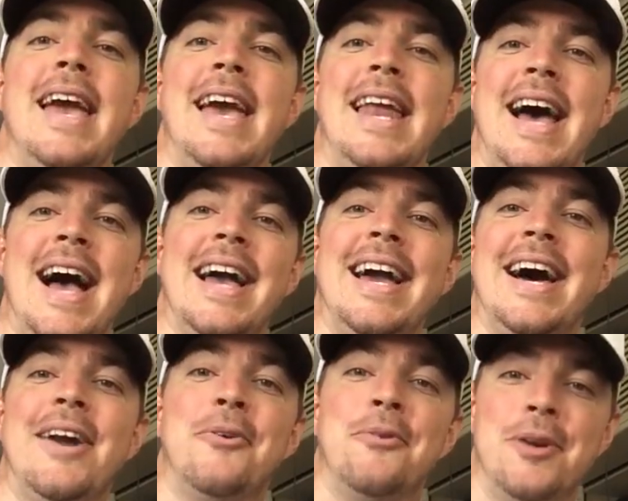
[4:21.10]
And I
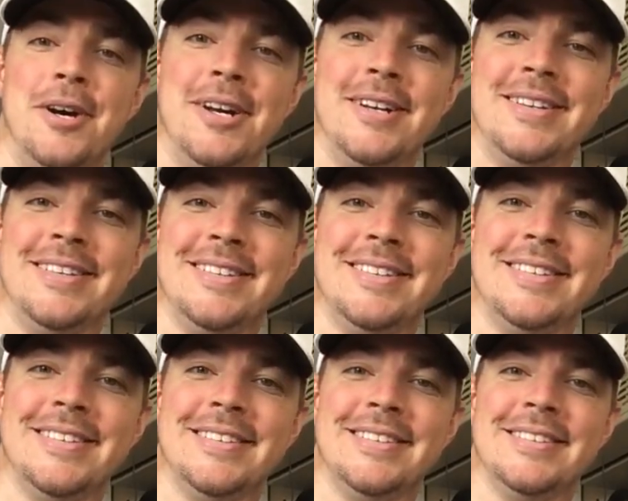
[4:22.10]
gotta run.
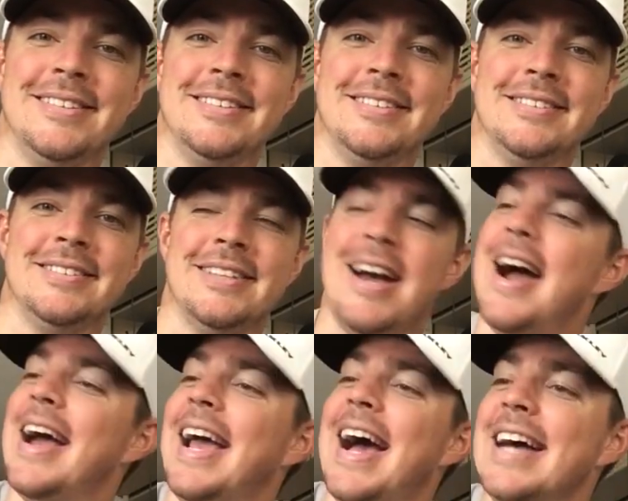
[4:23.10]
All
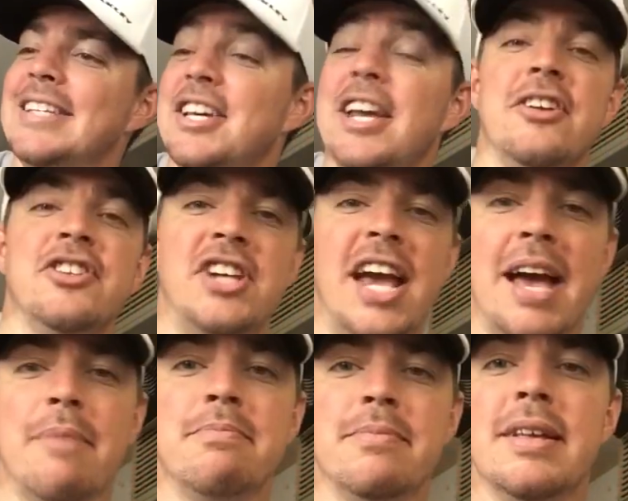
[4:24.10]
right, guys, good little
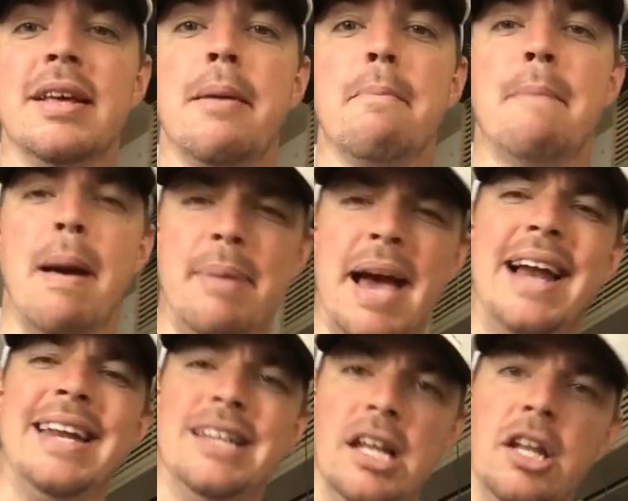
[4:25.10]
jam. Maybe
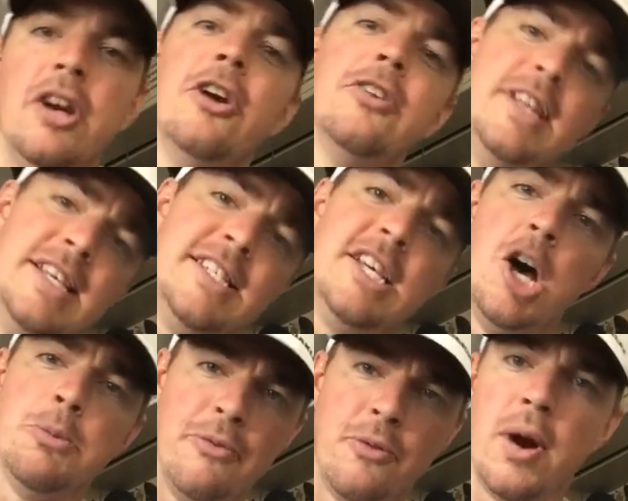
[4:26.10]
I need to learn these
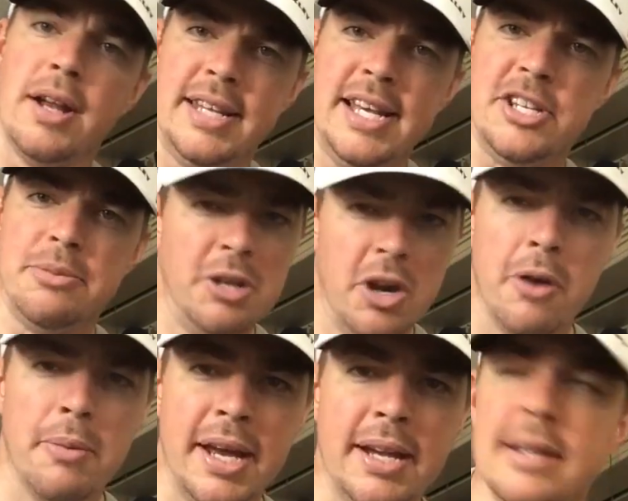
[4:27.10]
songs before I teach them. You know
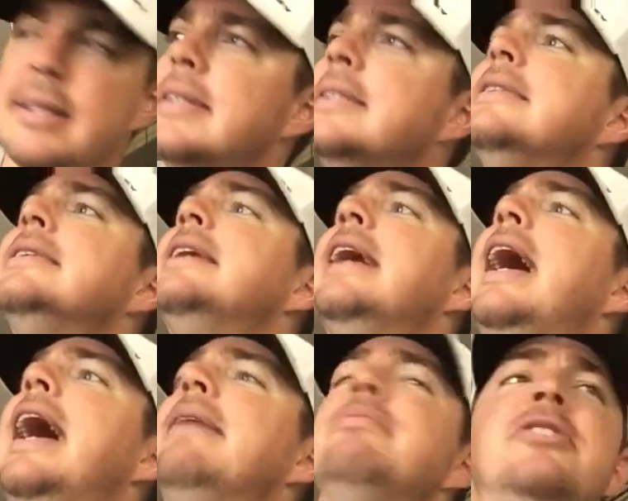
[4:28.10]
what I mean?
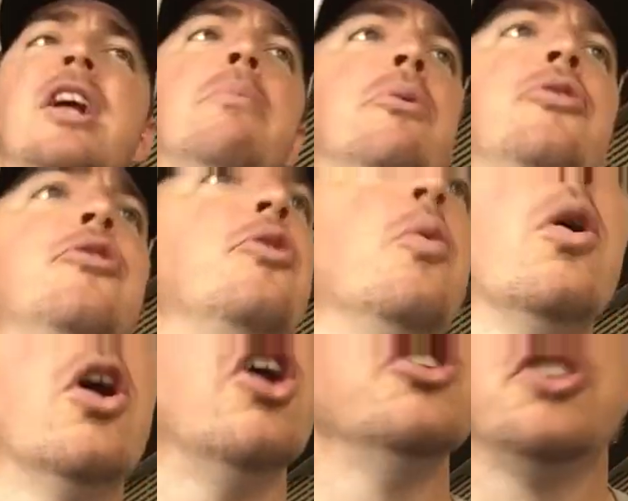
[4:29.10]
I'm stumbling through the
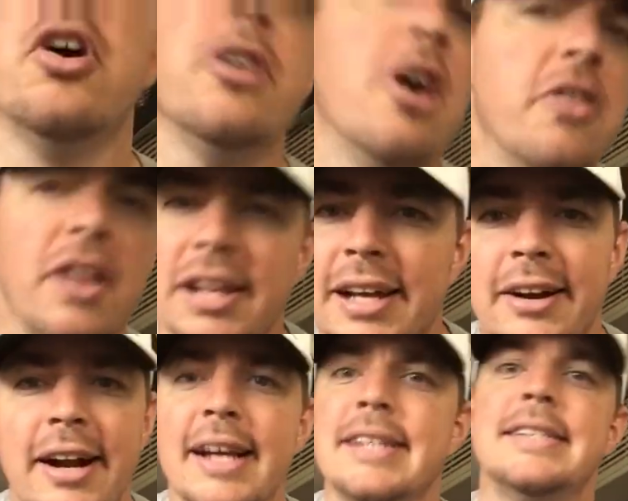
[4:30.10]
words, don't know the
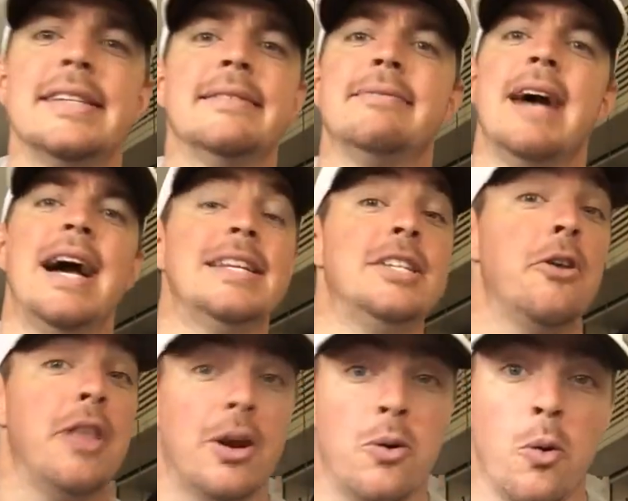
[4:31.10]
lyrics. I just
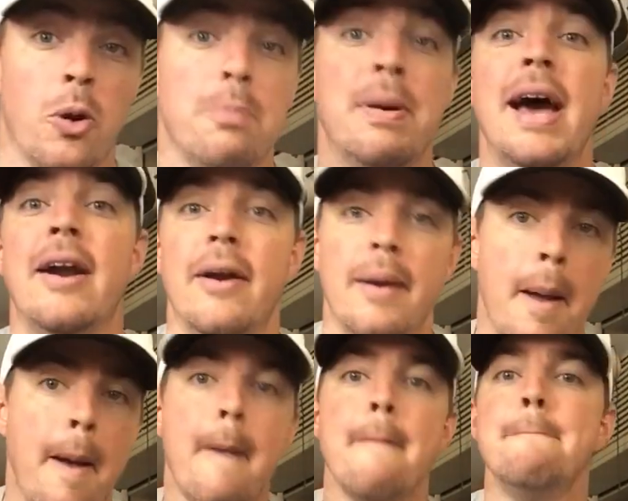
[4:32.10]
know that chord pattern.
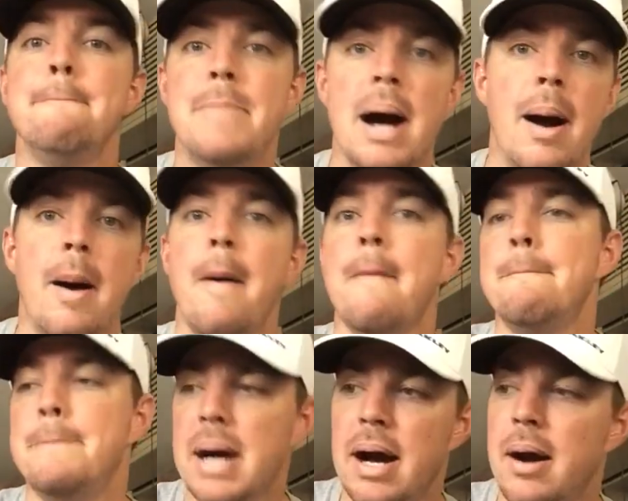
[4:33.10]
Boom,
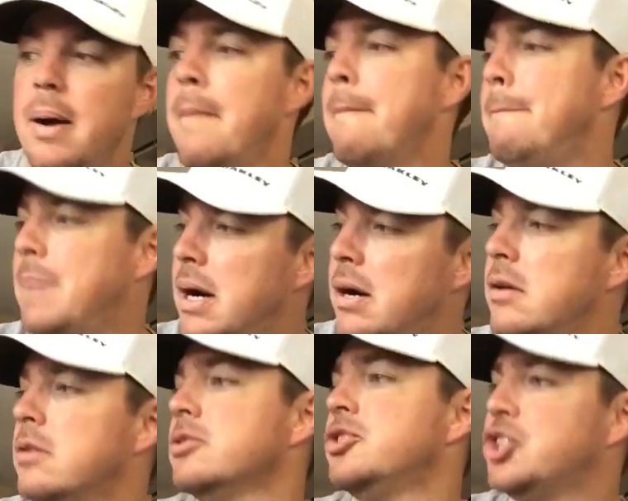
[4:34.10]
boom,
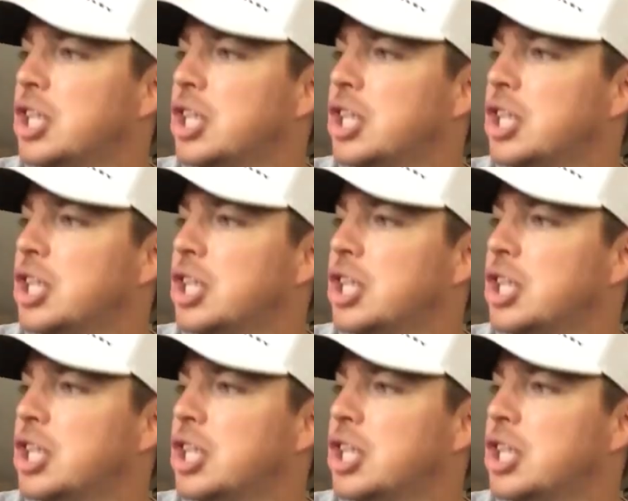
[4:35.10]
boom,